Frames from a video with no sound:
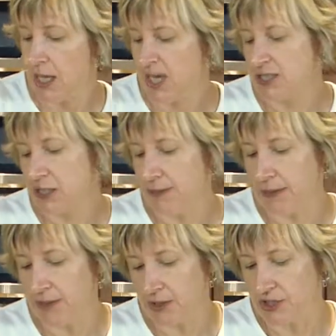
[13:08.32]
Actually,
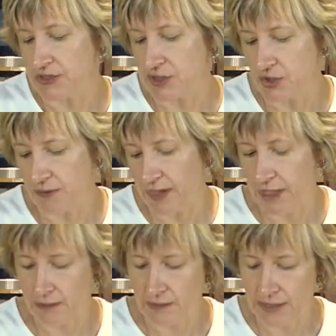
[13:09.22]
maybe I'll just do
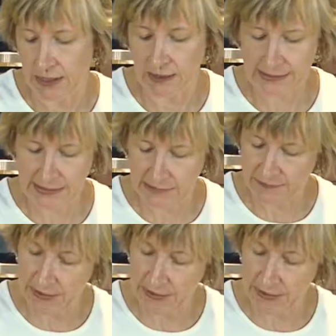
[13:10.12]
that. Now, let's see if I